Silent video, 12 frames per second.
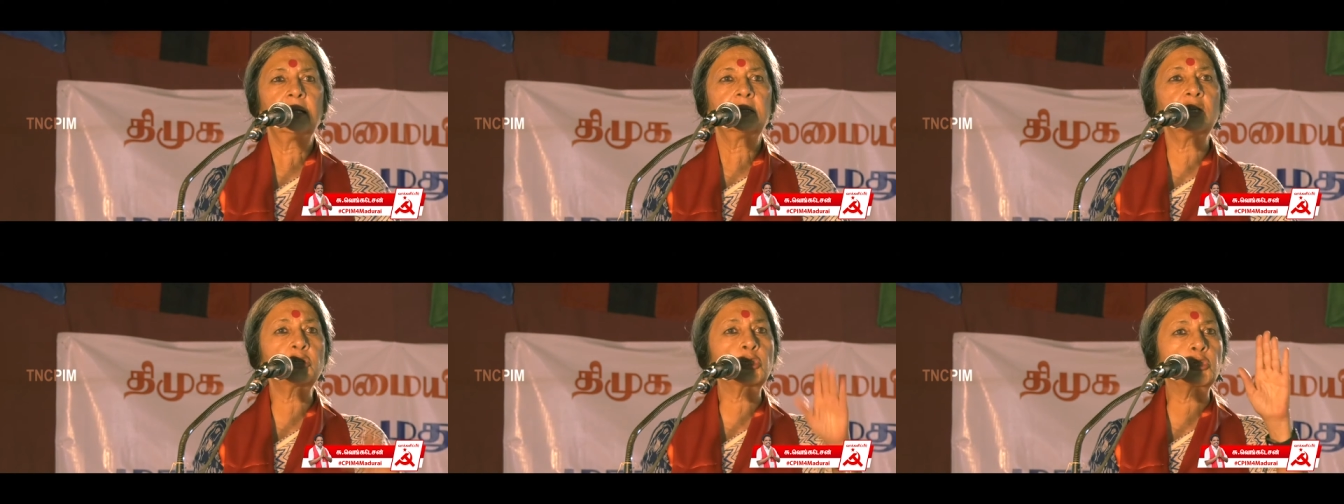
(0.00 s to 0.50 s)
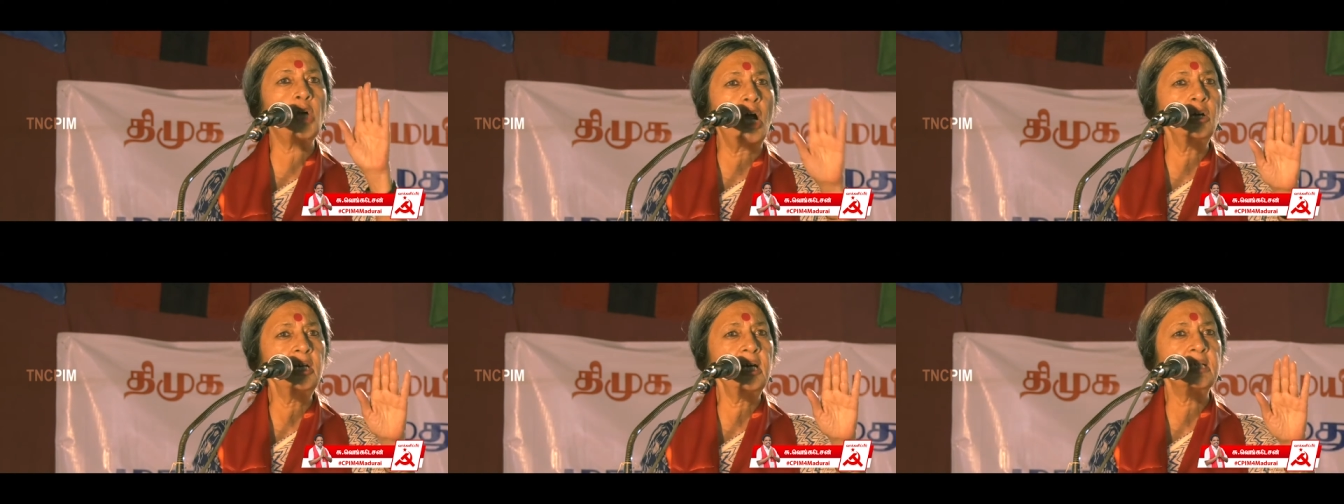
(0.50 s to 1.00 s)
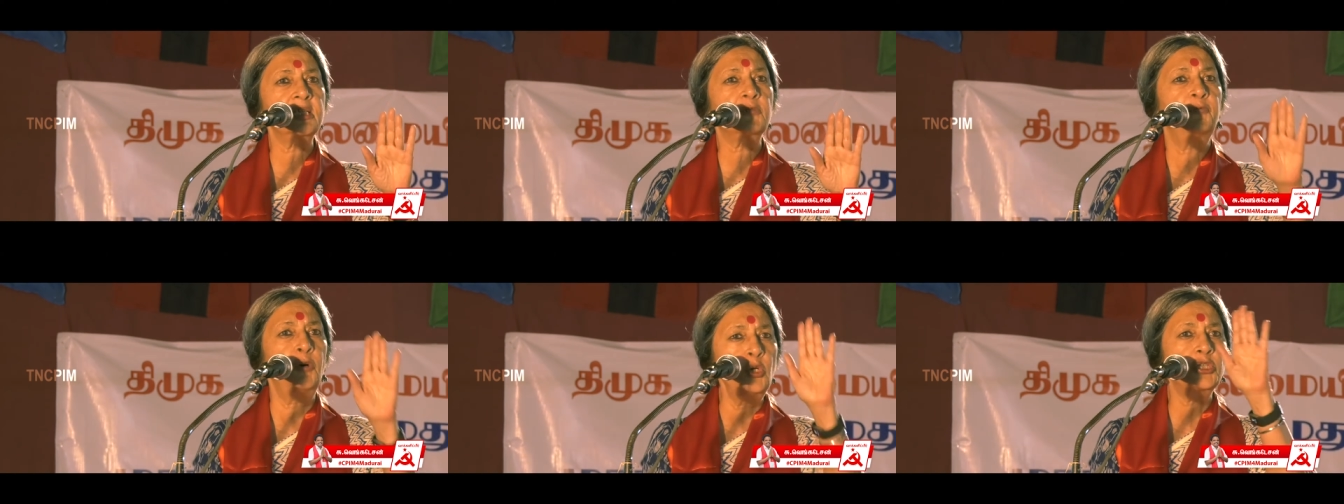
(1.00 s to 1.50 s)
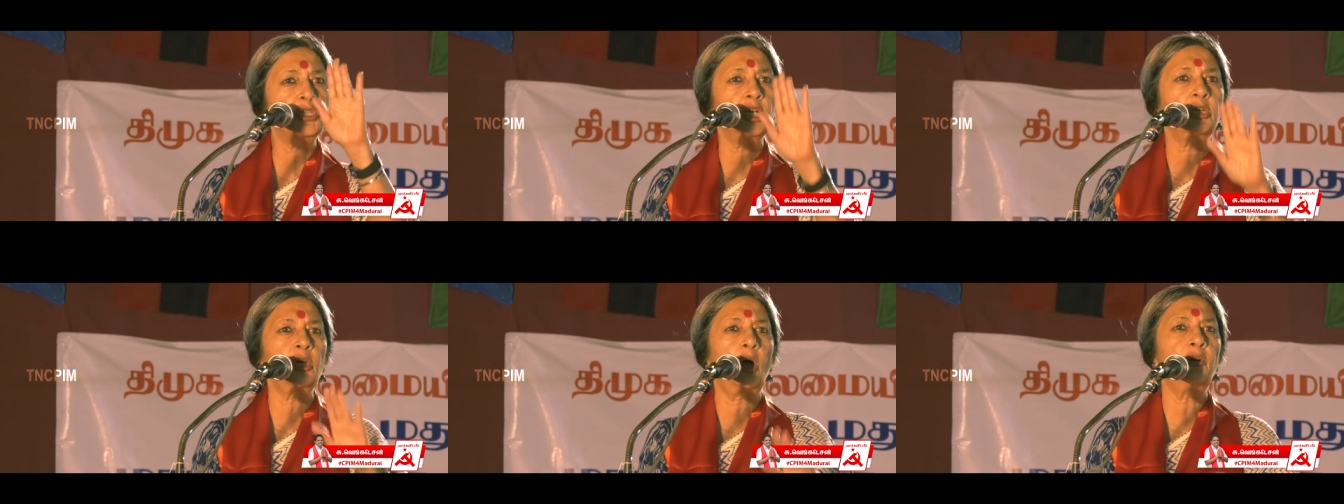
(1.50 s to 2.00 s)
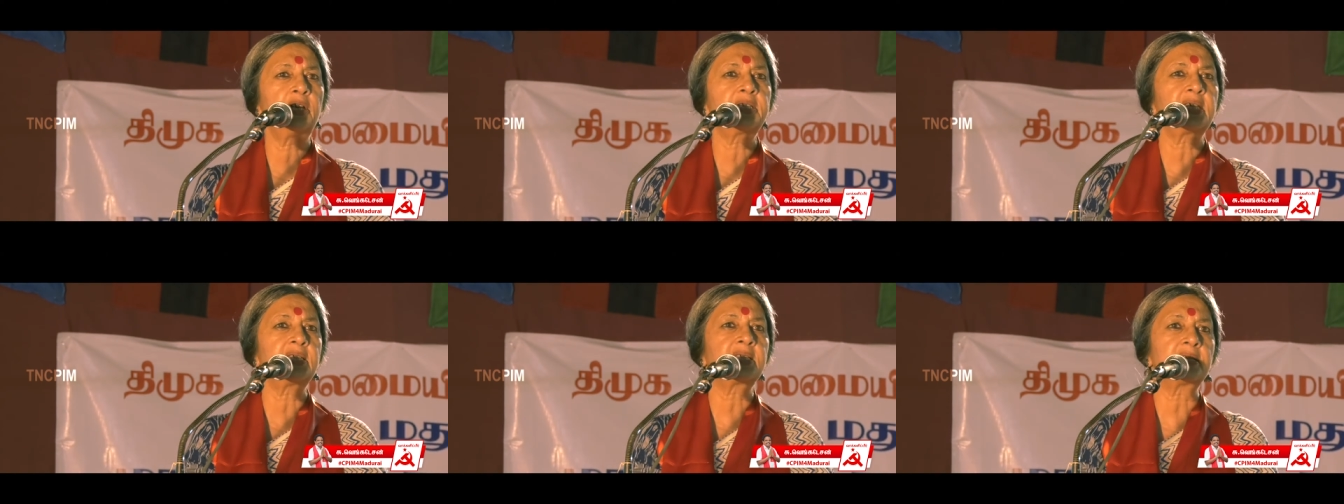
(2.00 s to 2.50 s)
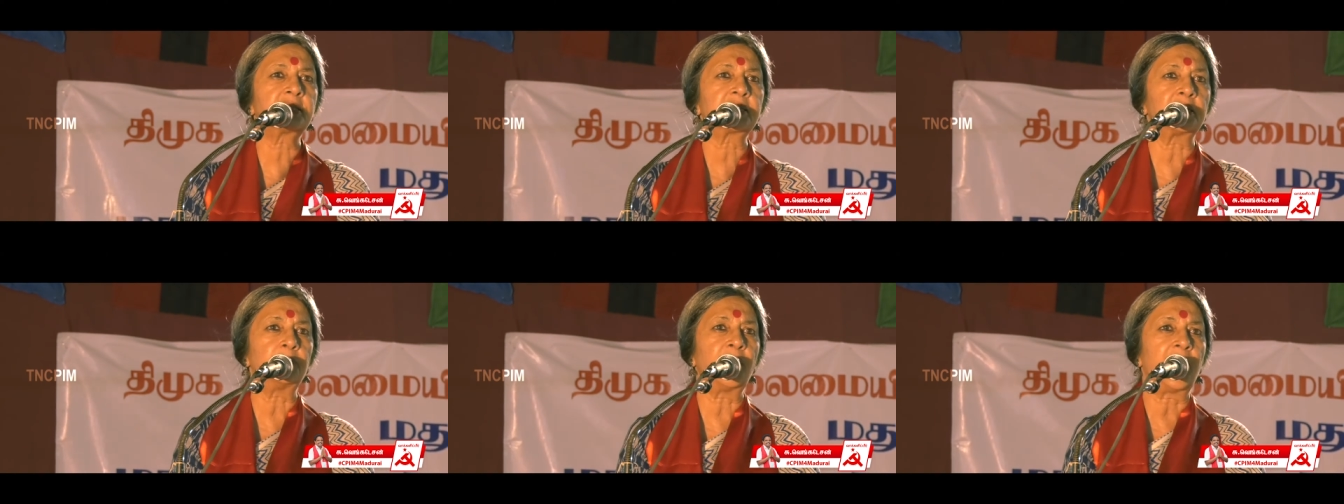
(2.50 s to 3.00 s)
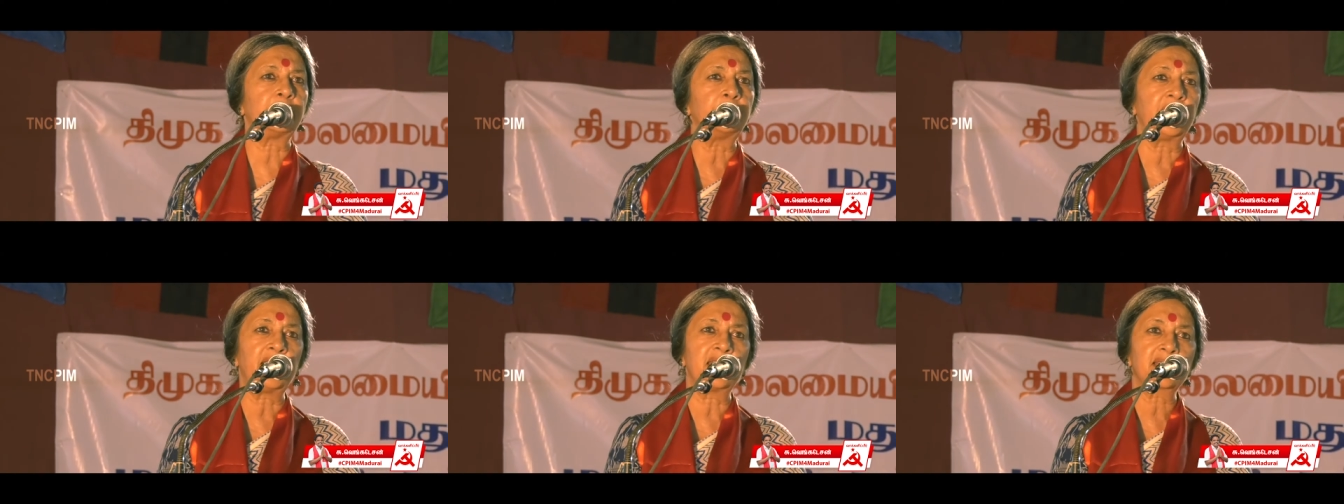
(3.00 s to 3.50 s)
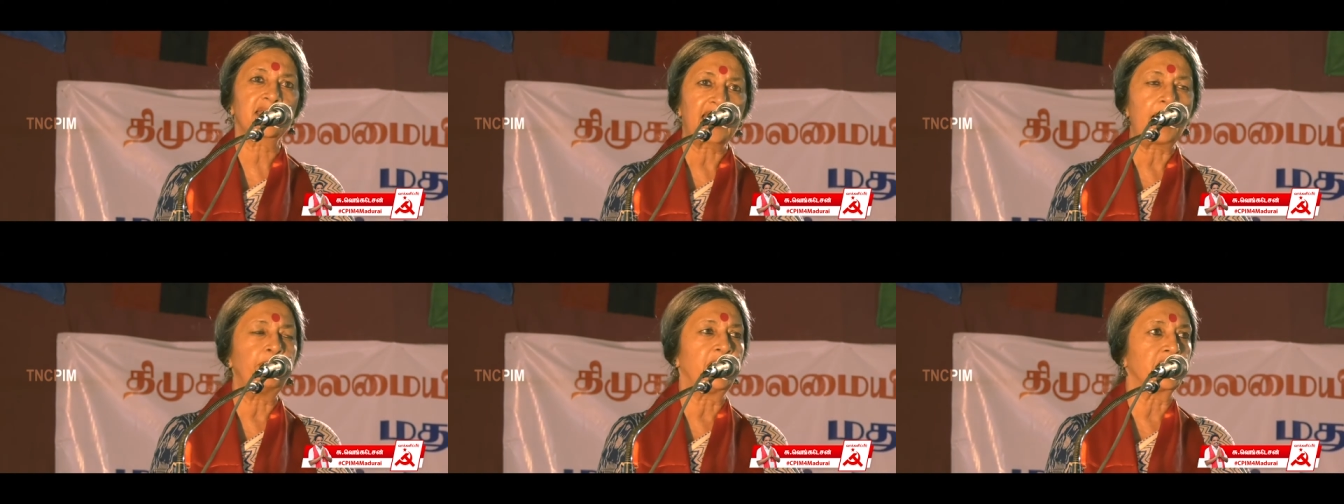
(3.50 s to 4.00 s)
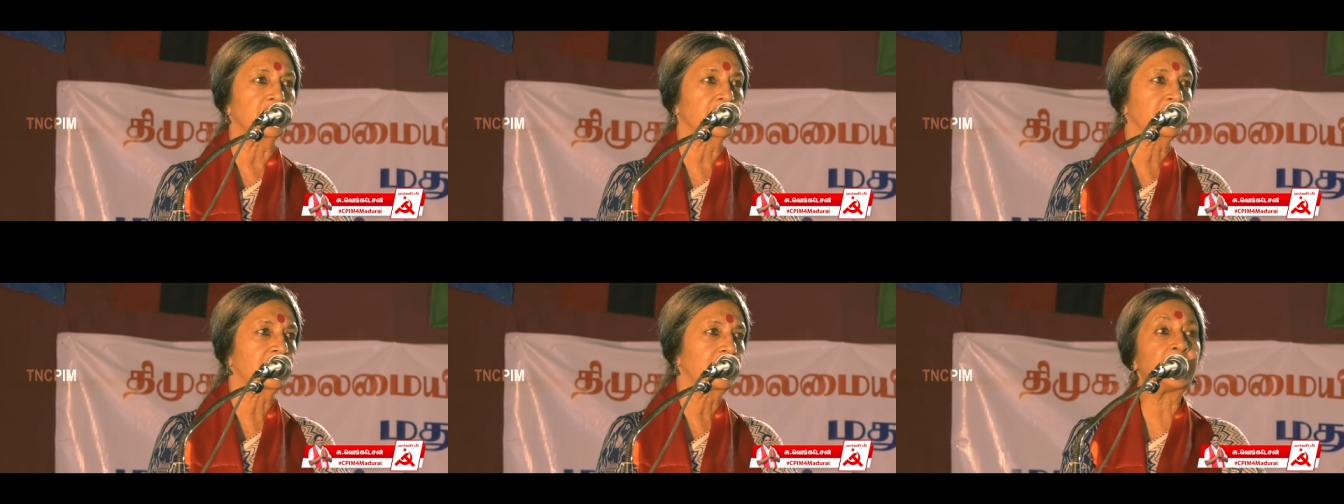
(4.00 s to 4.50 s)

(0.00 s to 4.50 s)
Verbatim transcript: the strongest food security system had been established.